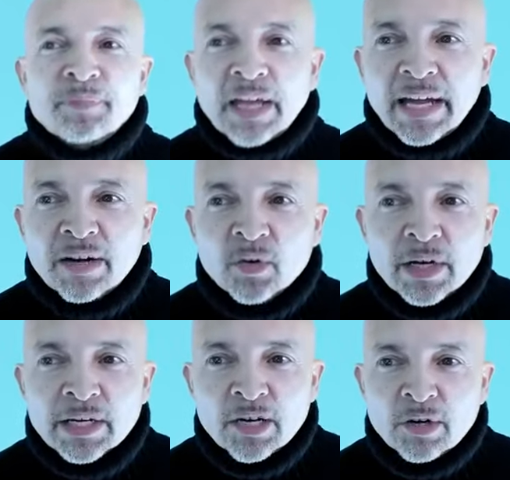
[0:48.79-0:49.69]
how do
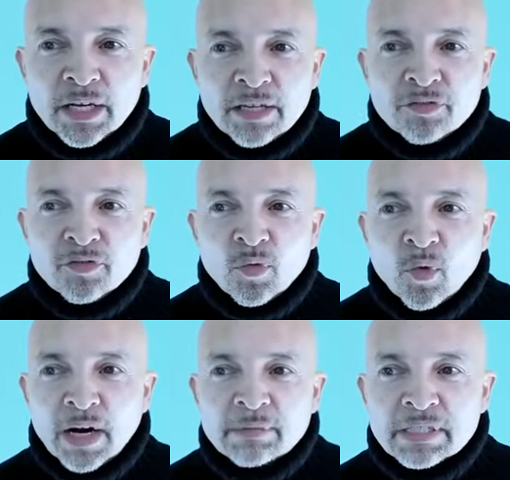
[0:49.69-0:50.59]
I know if
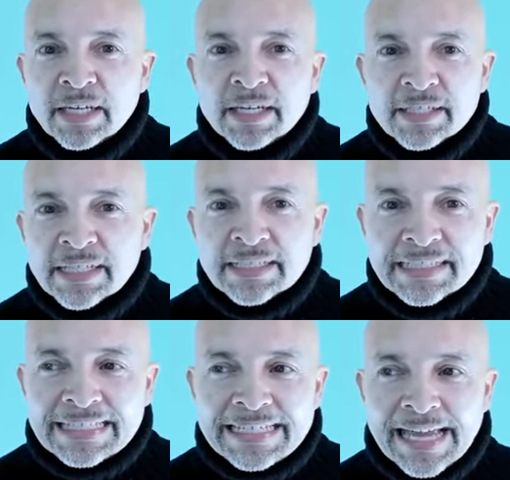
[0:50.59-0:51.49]
what I'm saying is
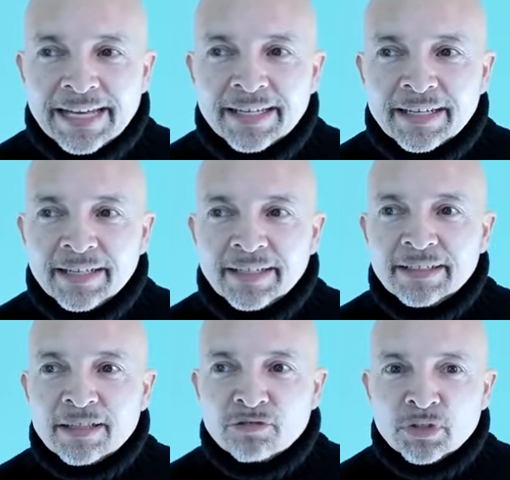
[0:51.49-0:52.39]
actually getting
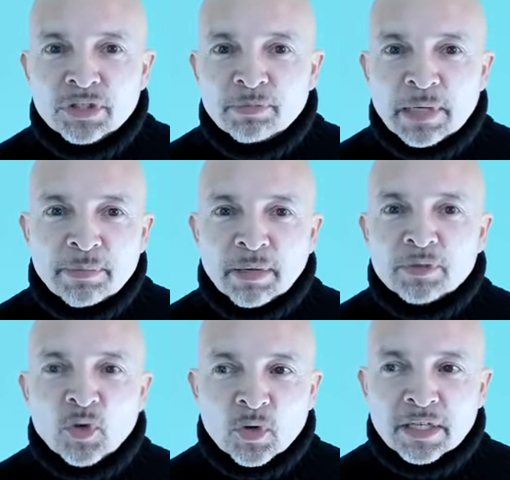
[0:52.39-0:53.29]
through to the people I'm
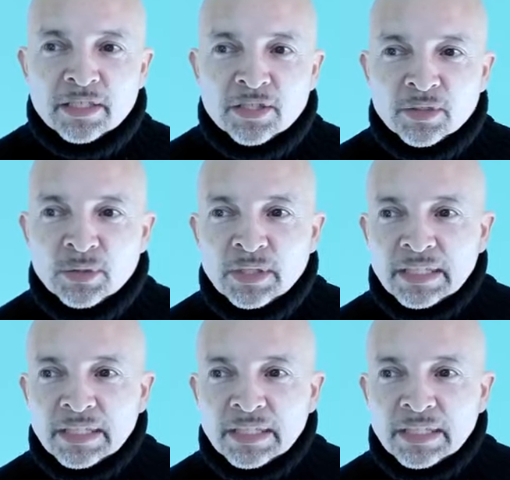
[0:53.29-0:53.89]
talking to,